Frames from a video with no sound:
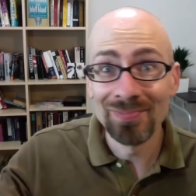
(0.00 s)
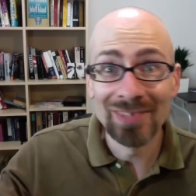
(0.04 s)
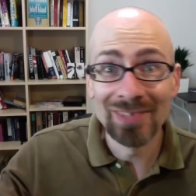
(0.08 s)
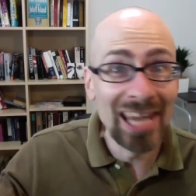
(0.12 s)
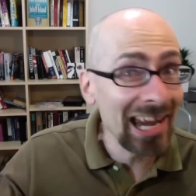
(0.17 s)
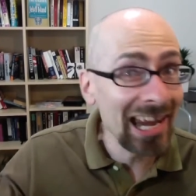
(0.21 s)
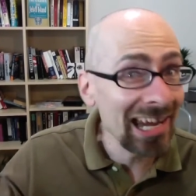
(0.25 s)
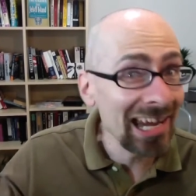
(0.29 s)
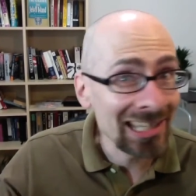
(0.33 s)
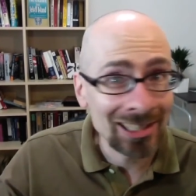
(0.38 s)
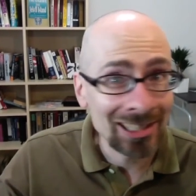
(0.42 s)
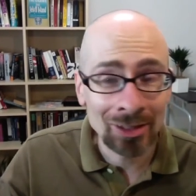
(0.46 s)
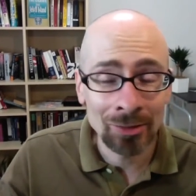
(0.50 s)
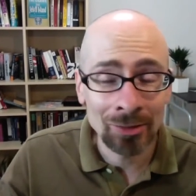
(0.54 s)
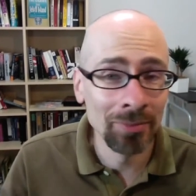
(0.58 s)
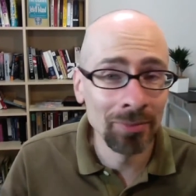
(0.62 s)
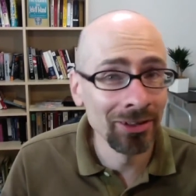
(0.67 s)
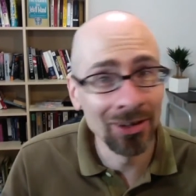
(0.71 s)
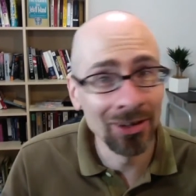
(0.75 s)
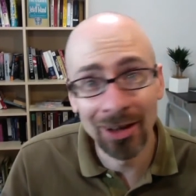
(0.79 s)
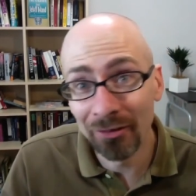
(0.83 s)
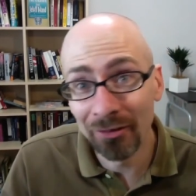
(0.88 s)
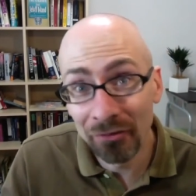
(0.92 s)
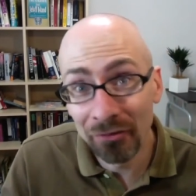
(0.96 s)
yay,
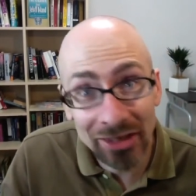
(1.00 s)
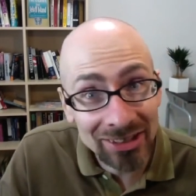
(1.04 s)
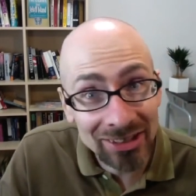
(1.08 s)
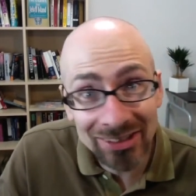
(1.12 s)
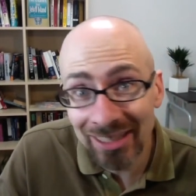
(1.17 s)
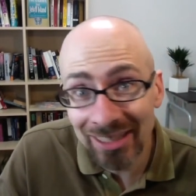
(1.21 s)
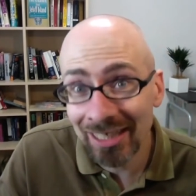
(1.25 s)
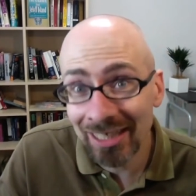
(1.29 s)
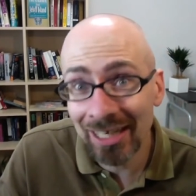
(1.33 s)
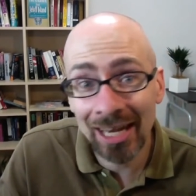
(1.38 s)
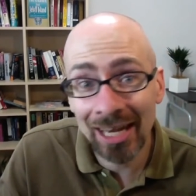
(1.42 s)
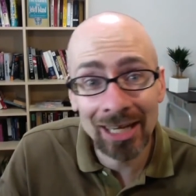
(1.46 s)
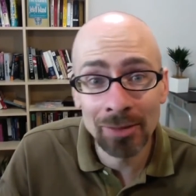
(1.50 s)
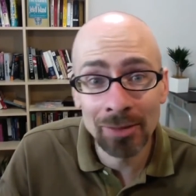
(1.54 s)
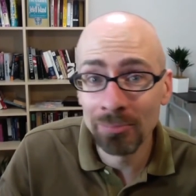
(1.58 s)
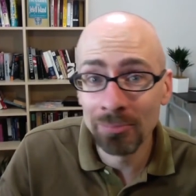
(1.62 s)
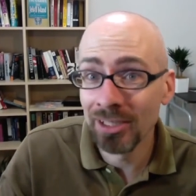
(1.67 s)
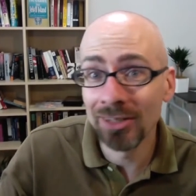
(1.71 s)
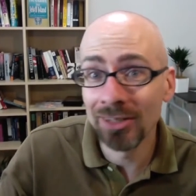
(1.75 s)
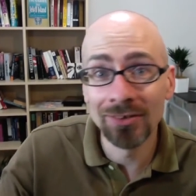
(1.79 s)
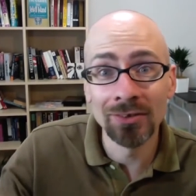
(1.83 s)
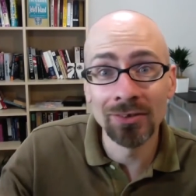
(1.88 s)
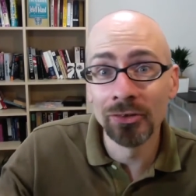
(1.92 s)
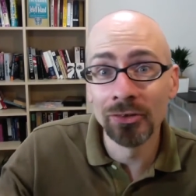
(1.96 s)
but not really yay,
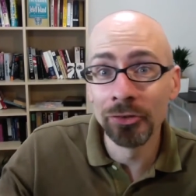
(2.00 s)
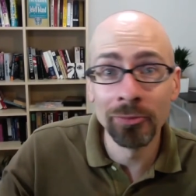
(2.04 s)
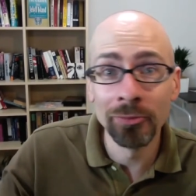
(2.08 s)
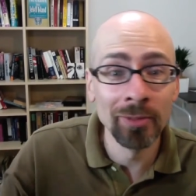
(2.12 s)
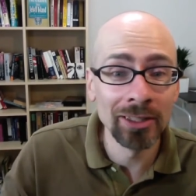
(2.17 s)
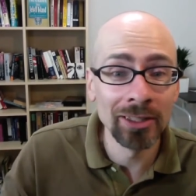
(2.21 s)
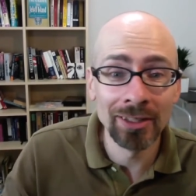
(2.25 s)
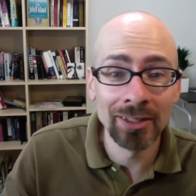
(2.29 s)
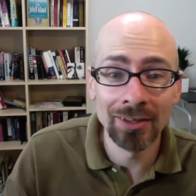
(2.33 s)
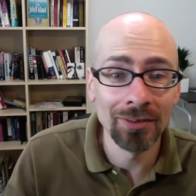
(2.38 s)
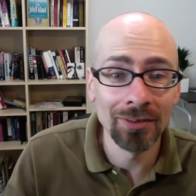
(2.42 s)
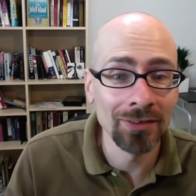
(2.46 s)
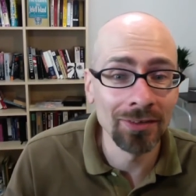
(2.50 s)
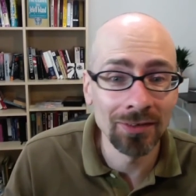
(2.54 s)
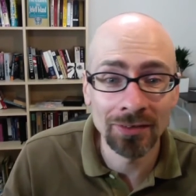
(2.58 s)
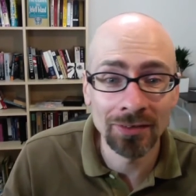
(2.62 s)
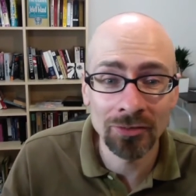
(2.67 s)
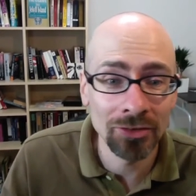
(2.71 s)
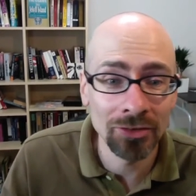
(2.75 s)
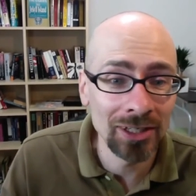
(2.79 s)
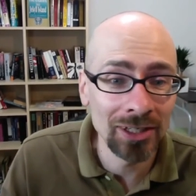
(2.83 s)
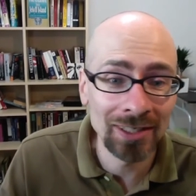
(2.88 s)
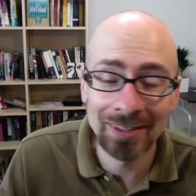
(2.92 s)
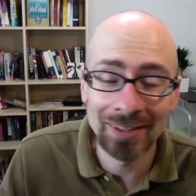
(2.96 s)
because ultimately this is
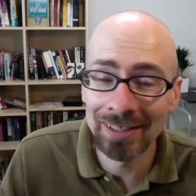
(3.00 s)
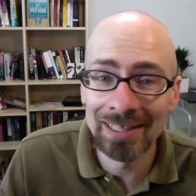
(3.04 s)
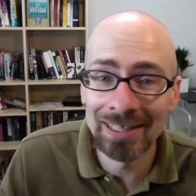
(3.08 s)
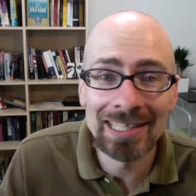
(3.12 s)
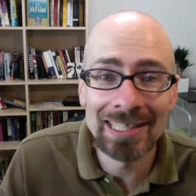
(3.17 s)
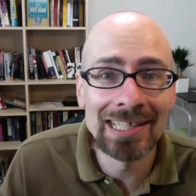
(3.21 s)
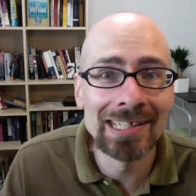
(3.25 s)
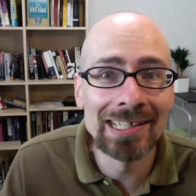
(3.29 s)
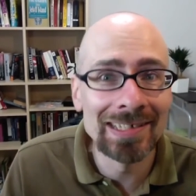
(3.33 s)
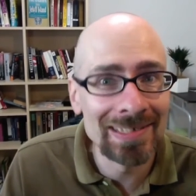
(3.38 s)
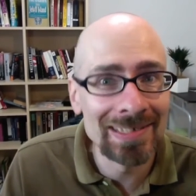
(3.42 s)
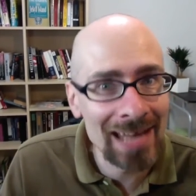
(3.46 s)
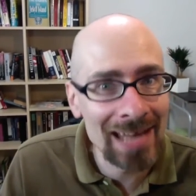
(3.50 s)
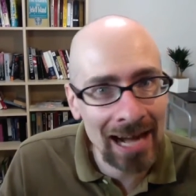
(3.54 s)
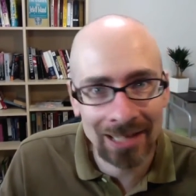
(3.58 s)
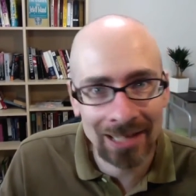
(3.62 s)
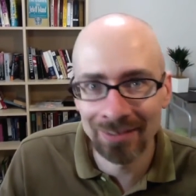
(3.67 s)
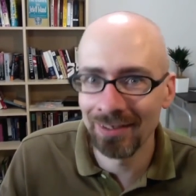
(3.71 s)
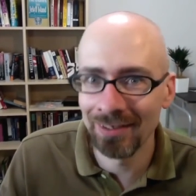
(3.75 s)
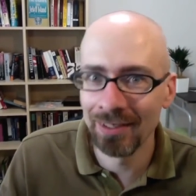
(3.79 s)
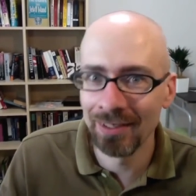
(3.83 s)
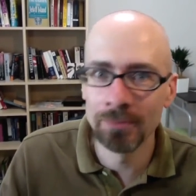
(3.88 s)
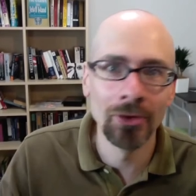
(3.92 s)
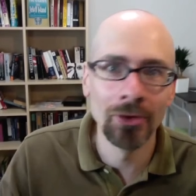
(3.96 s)
treated in the exact
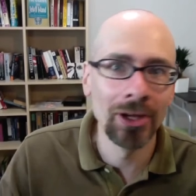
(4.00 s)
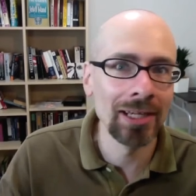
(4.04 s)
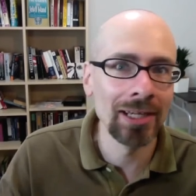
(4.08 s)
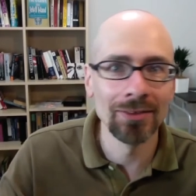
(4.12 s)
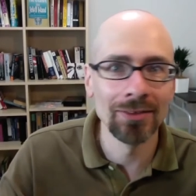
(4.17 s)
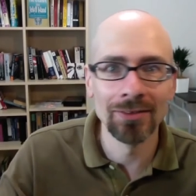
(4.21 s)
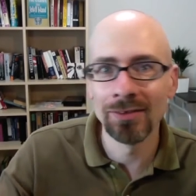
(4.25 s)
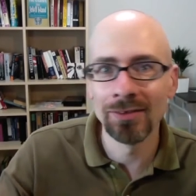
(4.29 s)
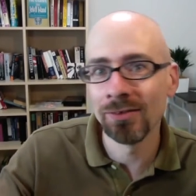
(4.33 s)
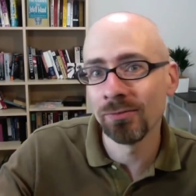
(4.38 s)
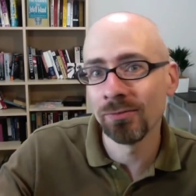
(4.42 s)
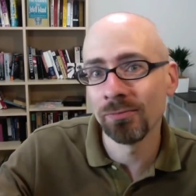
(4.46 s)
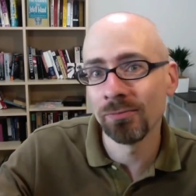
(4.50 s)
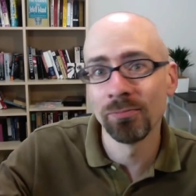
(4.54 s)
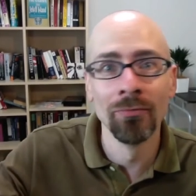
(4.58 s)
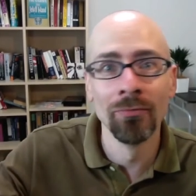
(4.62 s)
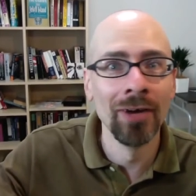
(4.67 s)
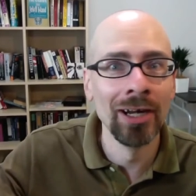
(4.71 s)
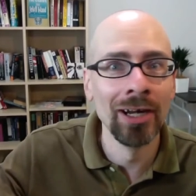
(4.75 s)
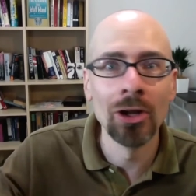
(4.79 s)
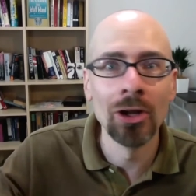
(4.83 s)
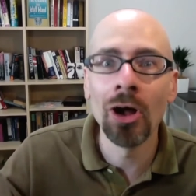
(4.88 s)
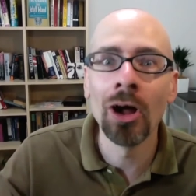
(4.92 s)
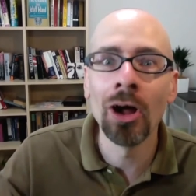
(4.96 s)
same way as
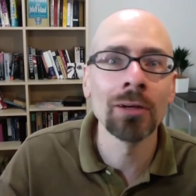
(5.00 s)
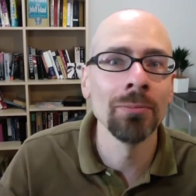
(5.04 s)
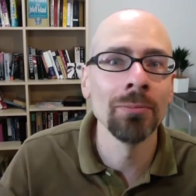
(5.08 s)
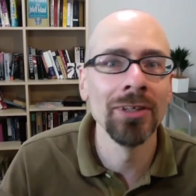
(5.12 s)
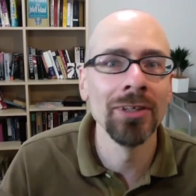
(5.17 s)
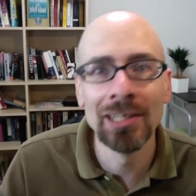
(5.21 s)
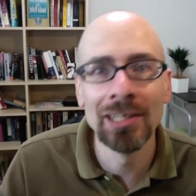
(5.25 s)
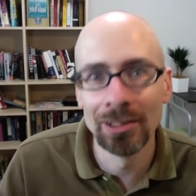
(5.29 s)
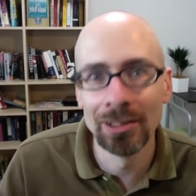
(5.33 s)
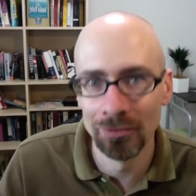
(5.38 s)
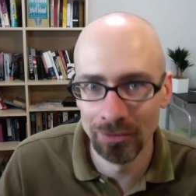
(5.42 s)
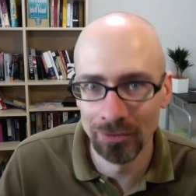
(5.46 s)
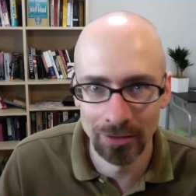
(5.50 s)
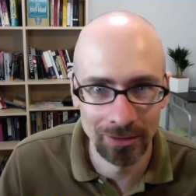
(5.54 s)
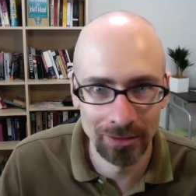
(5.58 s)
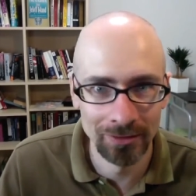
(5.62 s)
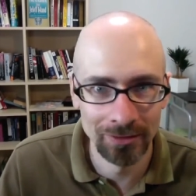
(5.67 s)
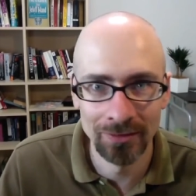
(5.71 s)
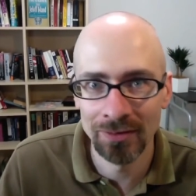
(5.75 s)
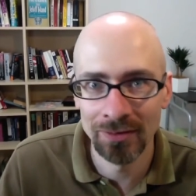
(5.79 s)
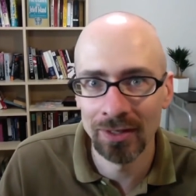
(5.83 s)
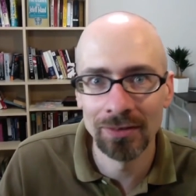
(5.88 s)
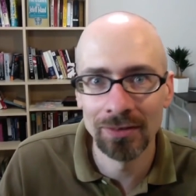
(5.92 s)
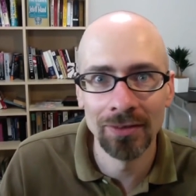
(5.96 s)
when
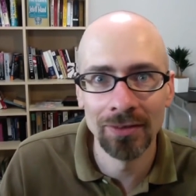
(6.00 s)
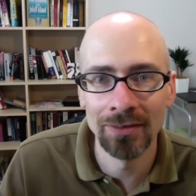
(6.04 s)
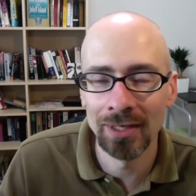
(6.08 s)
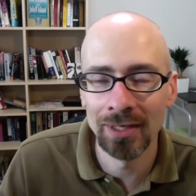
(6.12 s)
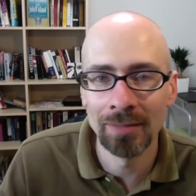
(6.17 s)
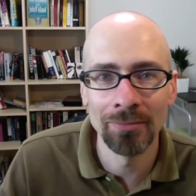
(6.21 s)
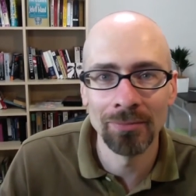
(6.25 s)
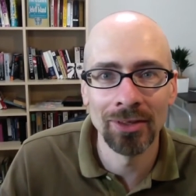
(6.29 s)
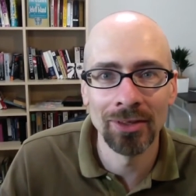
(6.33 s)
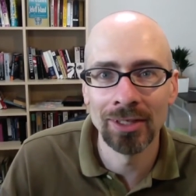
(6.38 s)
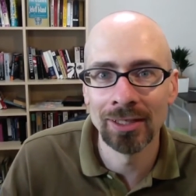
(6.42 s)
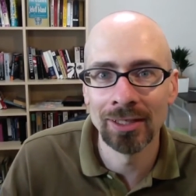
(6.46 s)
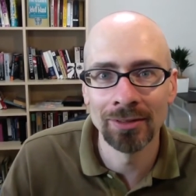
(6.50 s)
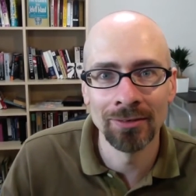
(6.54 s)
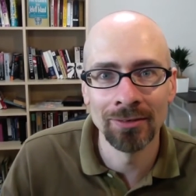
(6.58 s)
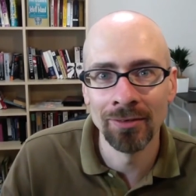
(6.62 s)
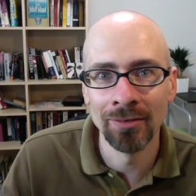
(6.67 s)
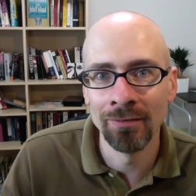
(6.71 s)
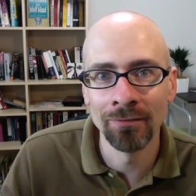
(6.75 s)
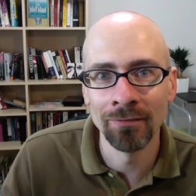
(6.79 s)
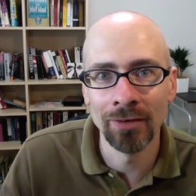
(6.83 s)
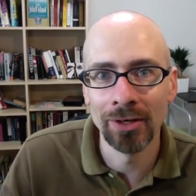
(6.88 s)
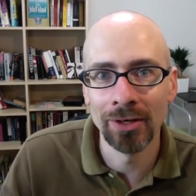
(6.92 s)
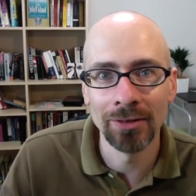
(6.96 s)
Ahmadinejad said the same thing at,
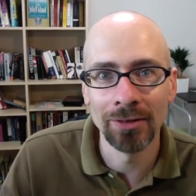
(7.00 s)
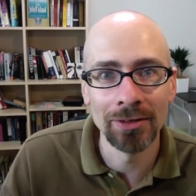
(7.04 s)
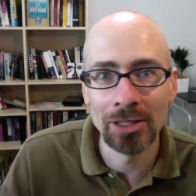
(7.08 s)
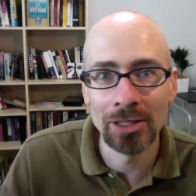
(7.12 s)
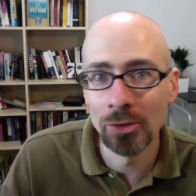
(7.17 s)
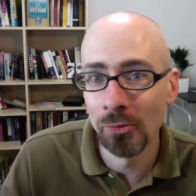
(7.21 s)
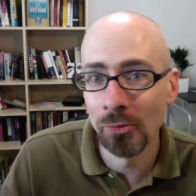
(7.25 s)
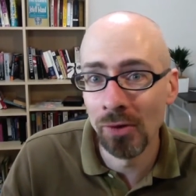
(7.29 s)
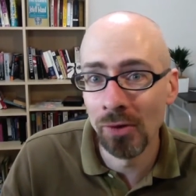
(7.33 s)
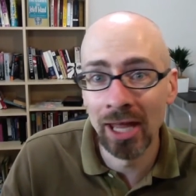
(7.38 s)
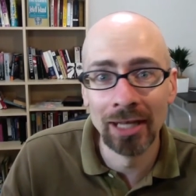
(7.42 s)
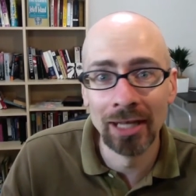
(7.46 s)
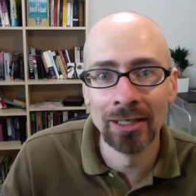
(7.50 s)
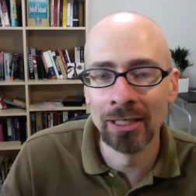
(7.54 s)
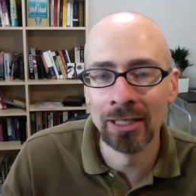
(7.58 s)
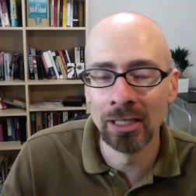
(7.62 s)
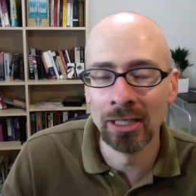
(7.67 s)
in front of the UN.